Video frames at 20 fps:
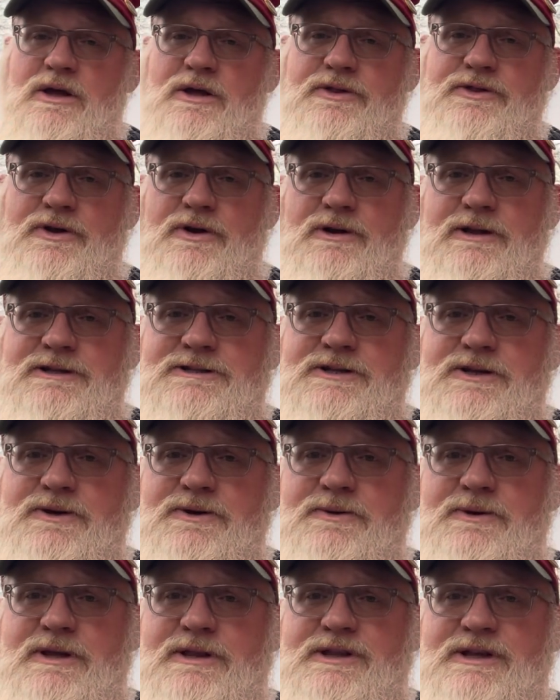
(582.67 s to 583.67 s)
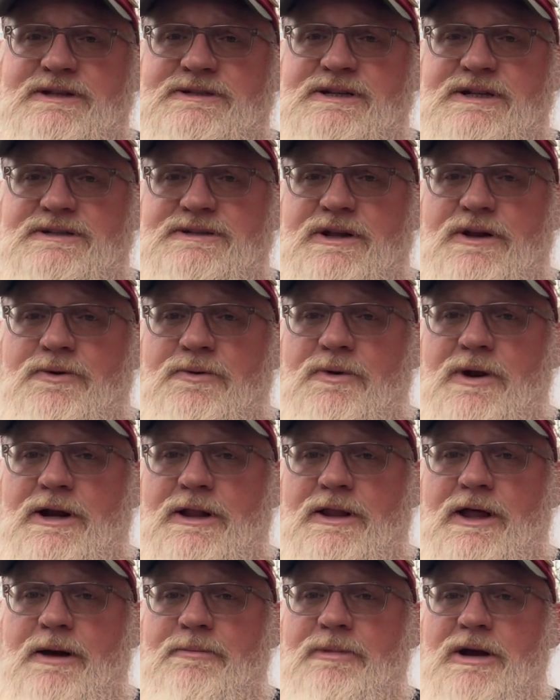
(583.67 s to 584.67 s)
32. He thinks that's going to run
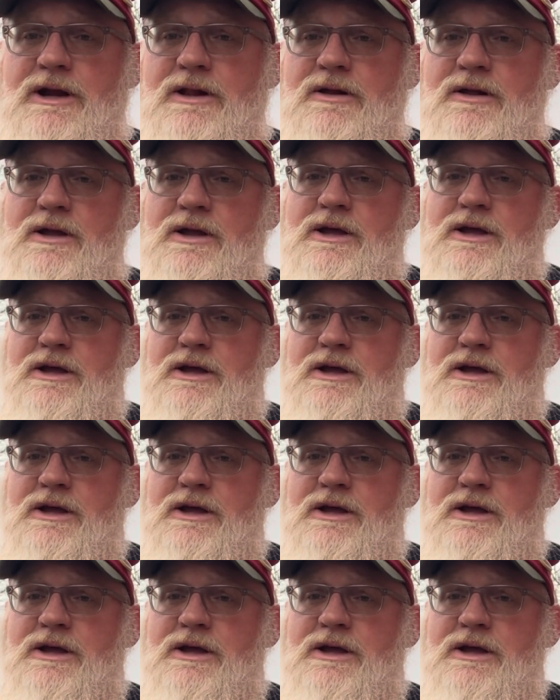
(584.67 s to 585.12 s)
a lot better.